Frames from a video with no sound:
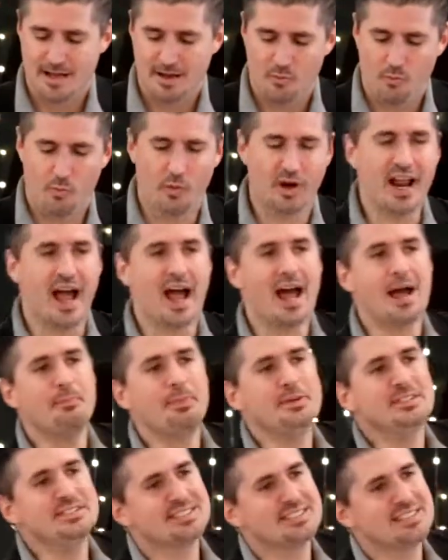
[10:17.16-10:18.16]
What
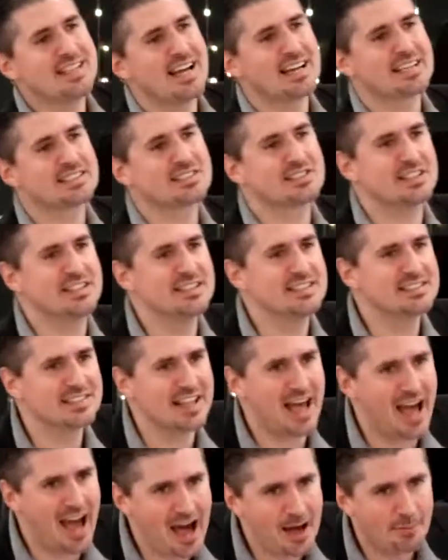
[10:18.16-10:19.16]
happens next is
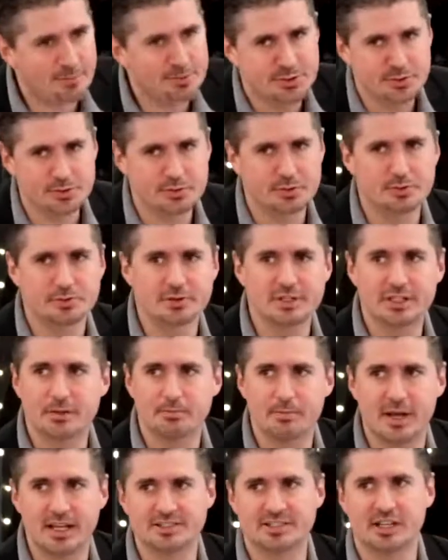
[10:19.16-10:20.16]
absolutely
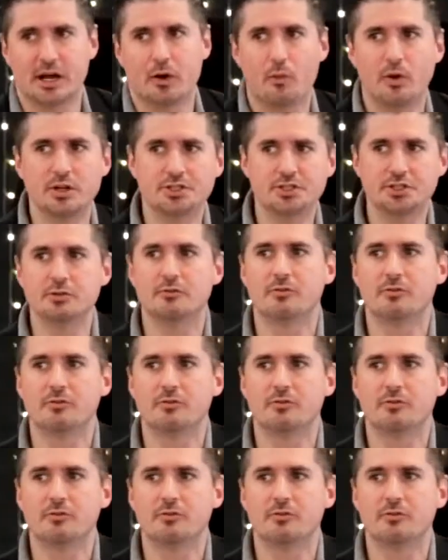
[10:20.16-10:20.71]
amazing. I want you to